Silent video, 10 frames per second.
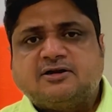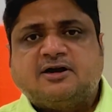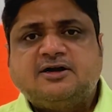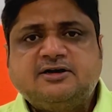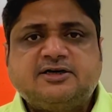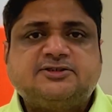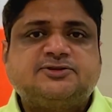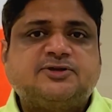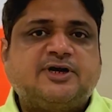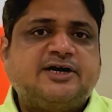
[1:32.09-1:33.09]

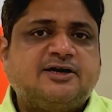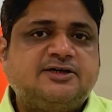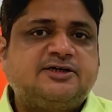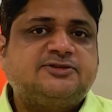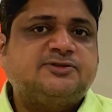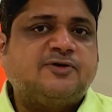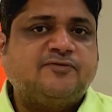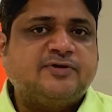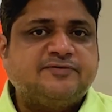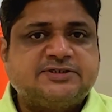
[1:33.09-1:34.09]
hundreds and hundreds
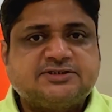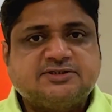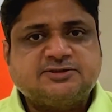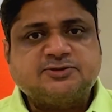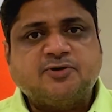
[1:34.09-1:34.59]
of investors